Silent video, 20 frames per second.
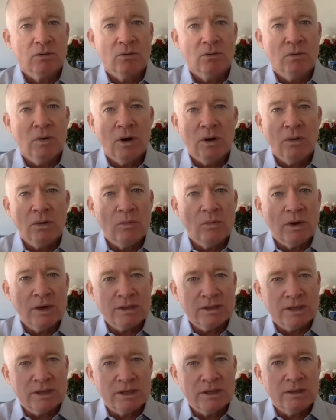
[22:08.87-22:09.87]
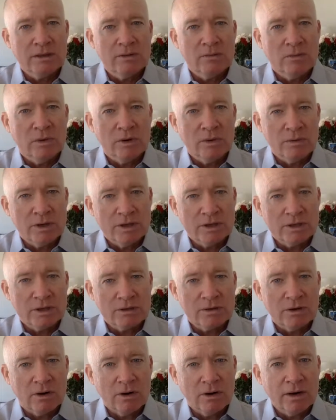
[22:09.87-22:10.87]
what was it when we
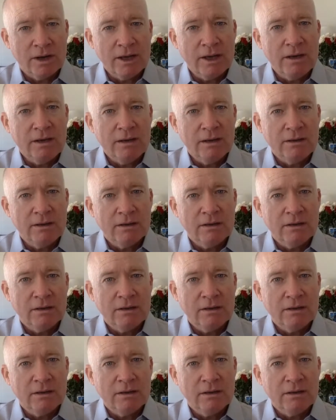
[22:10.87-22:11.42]
started